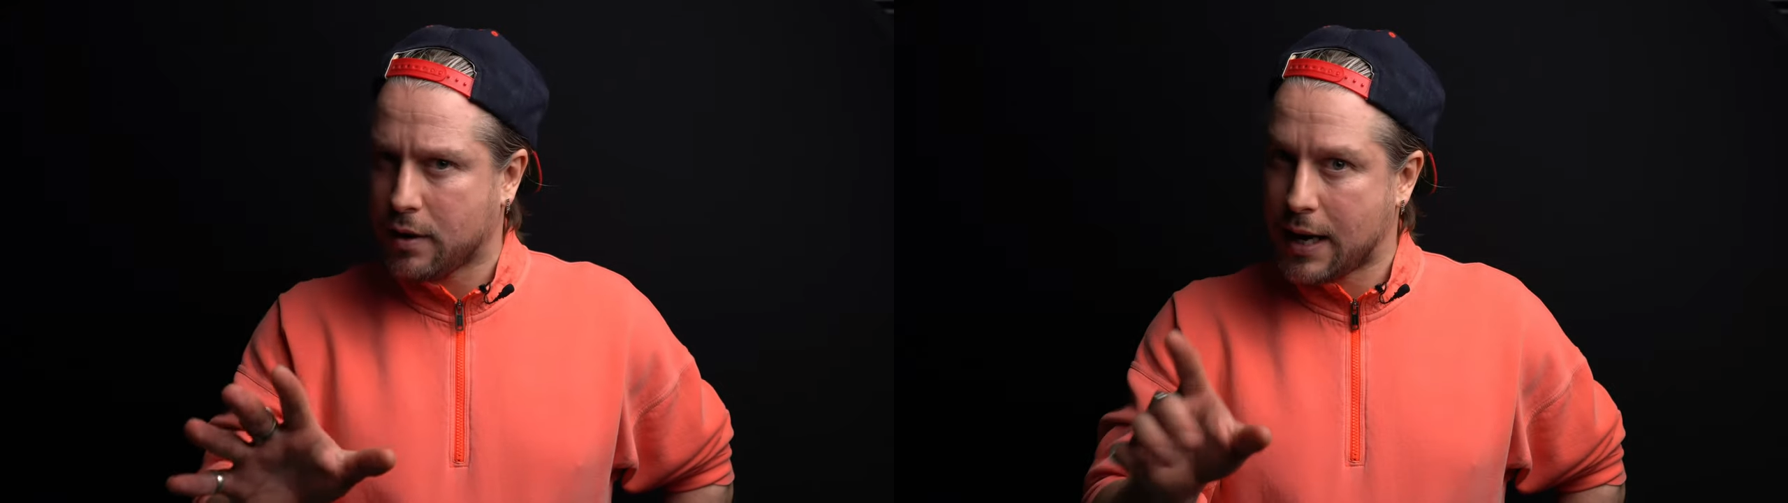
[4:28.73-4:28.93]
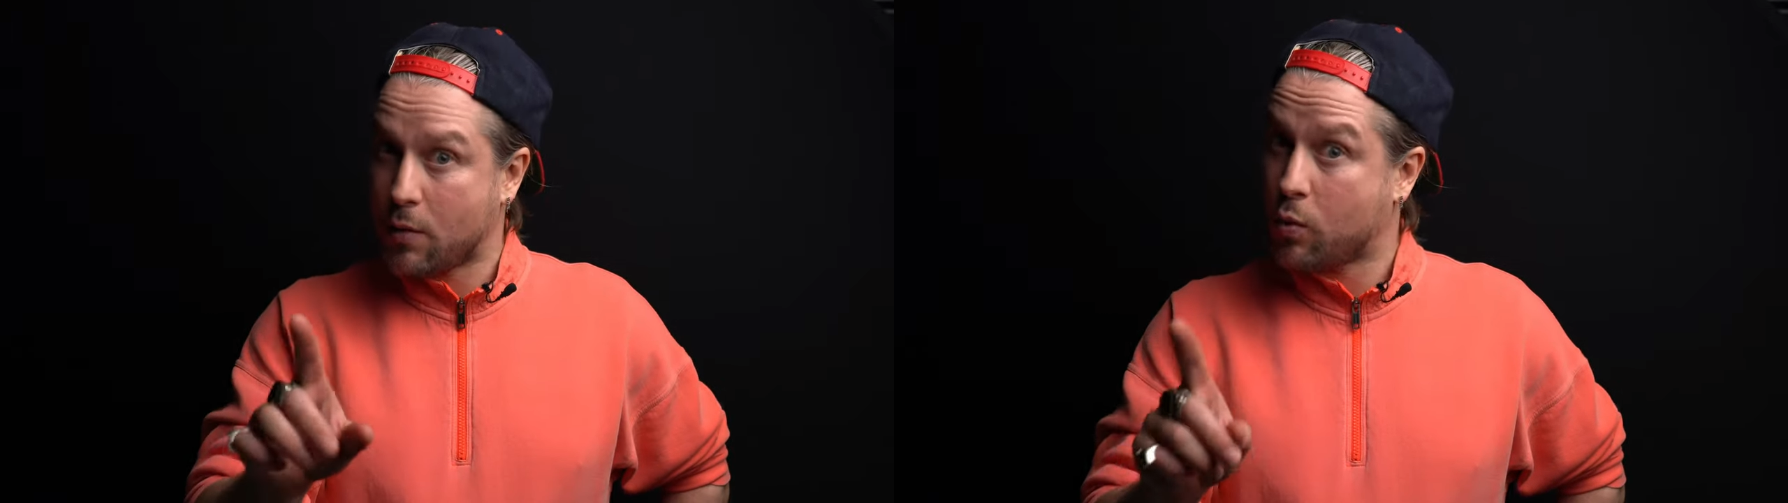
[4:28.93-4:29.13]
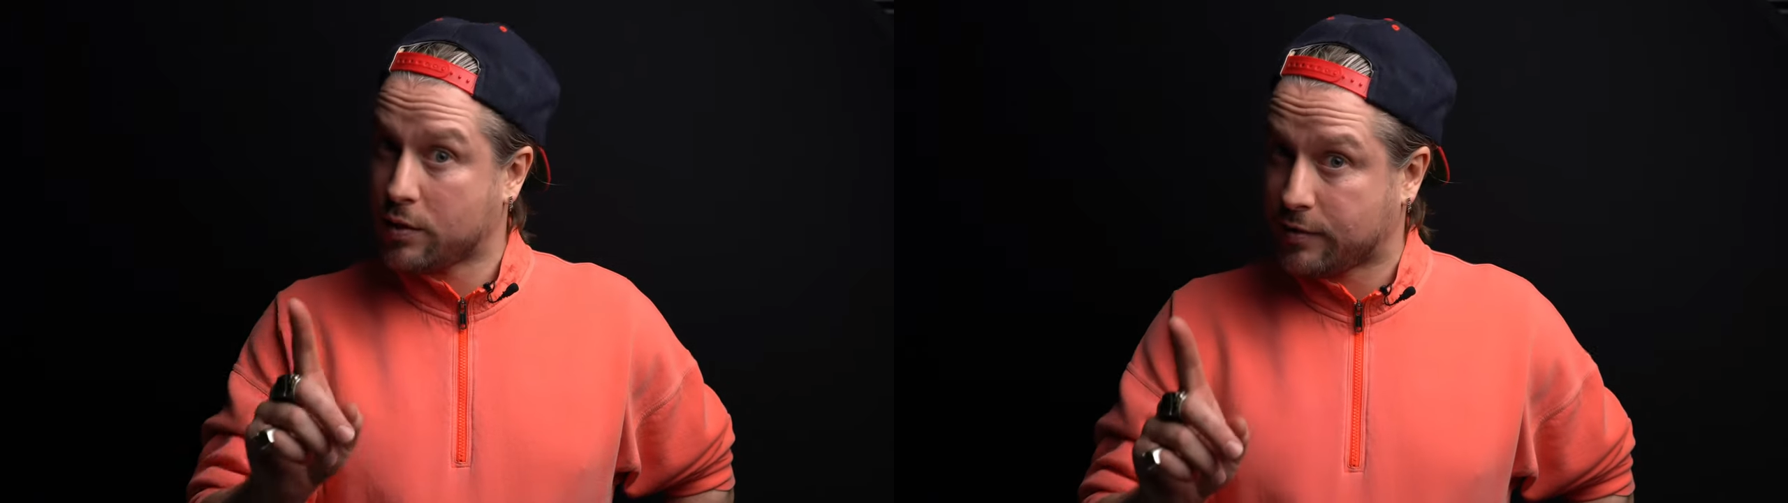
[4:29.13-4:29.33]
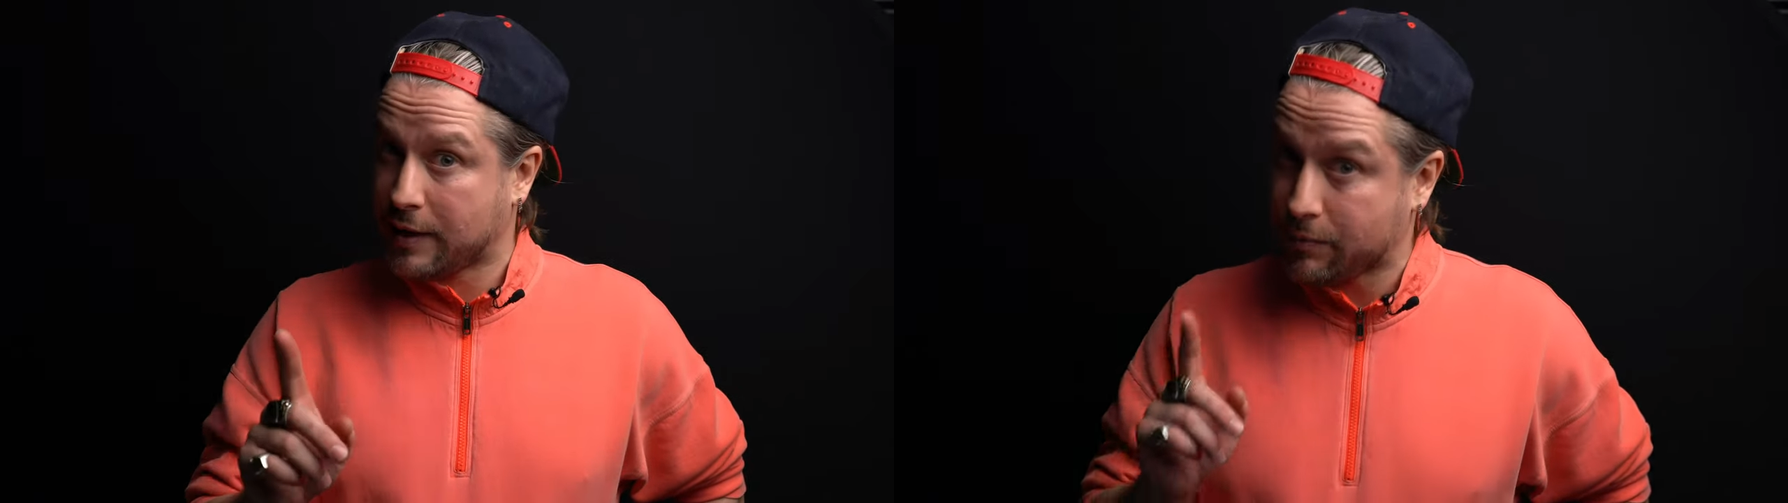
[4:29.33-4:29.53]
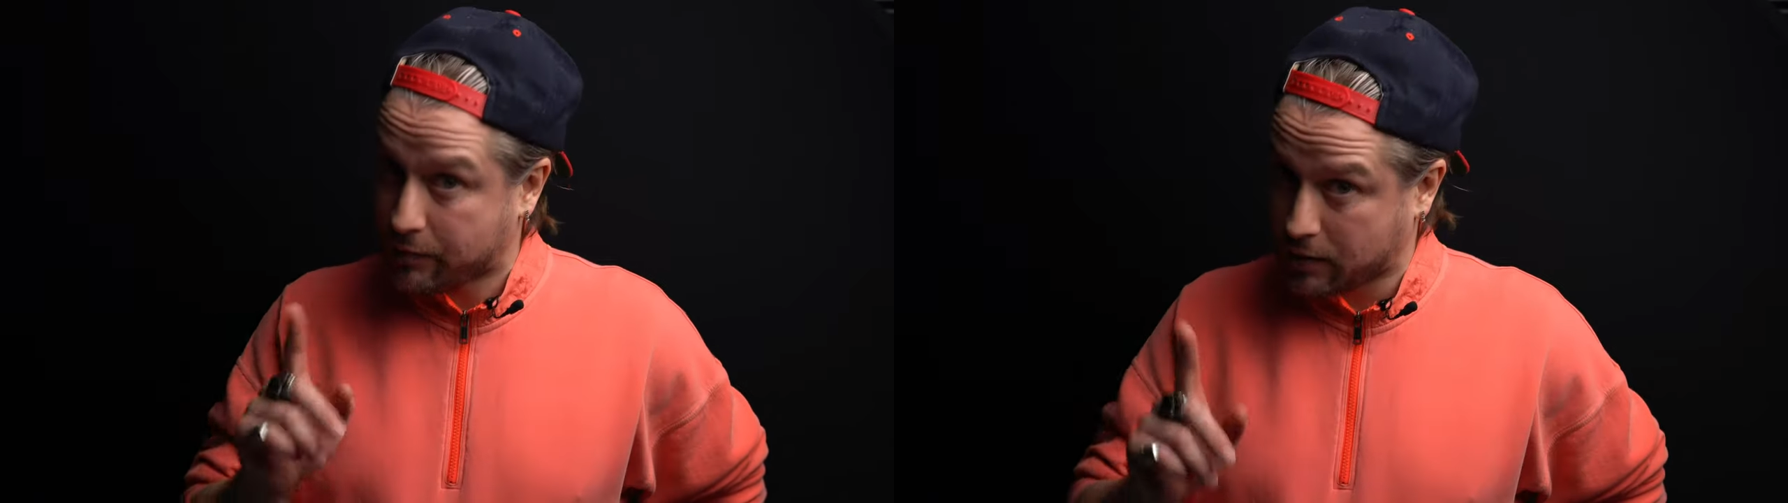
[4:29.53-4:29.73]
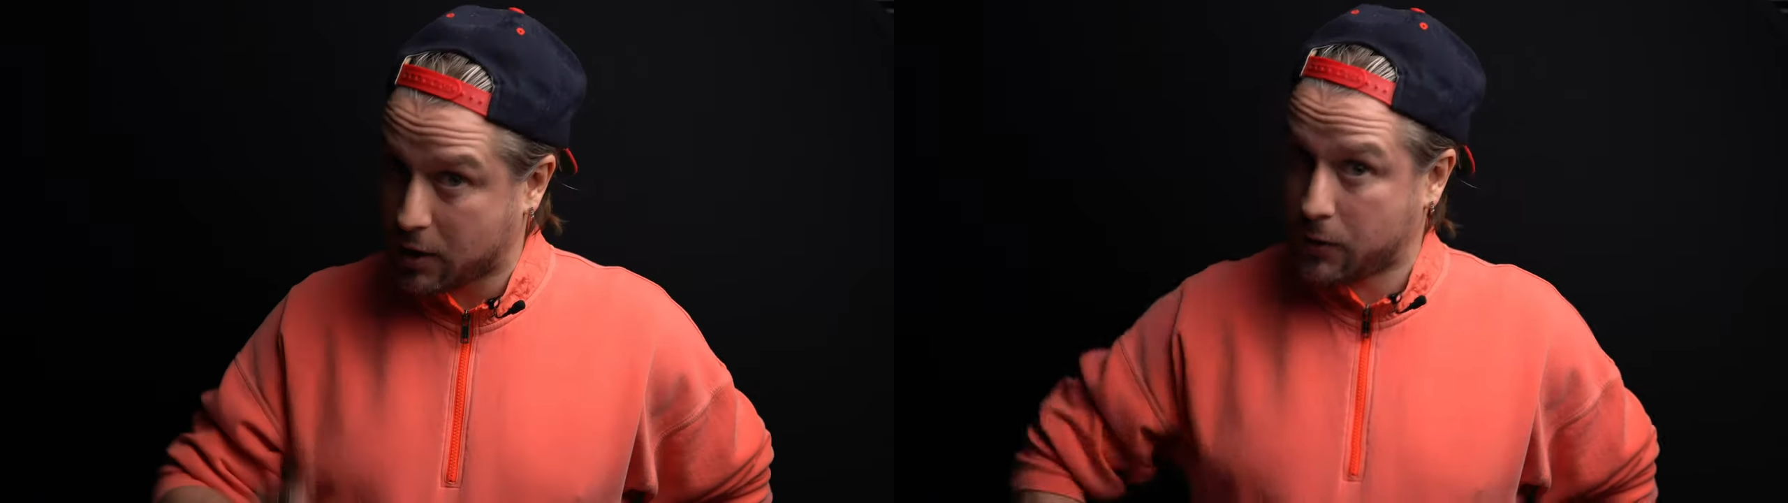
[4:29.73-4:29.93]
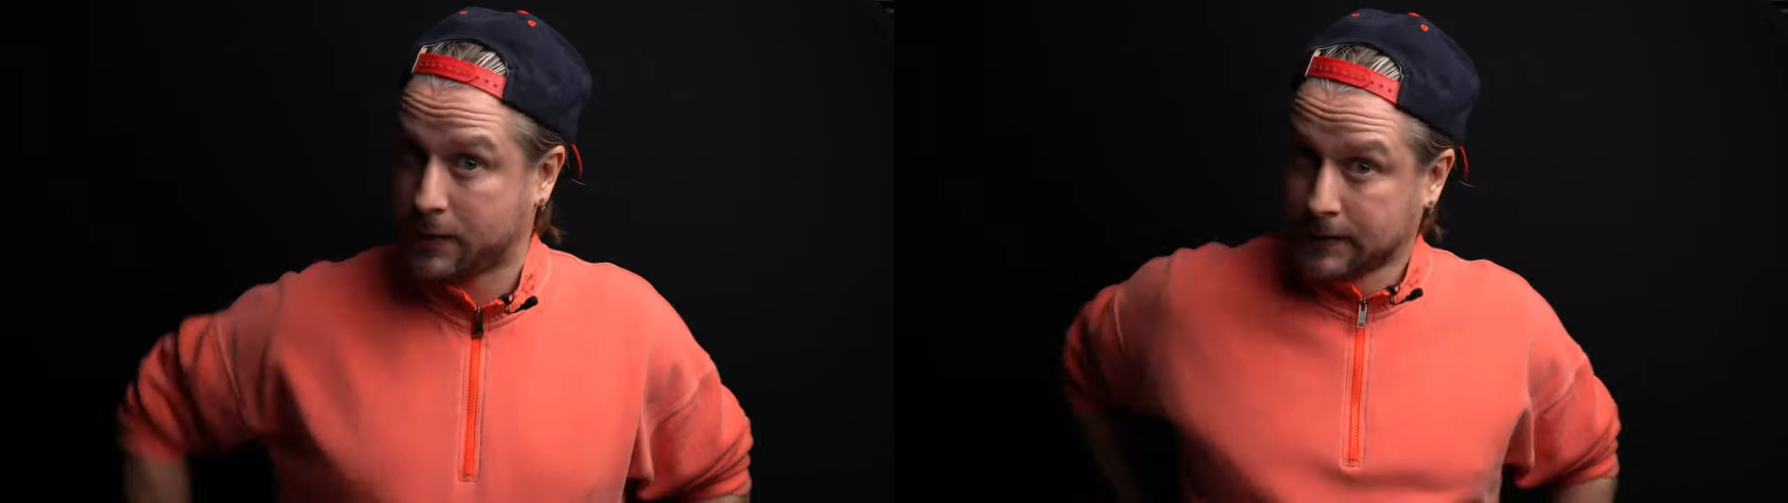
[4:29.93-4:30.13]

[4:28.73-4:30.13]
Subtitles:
It would seem so.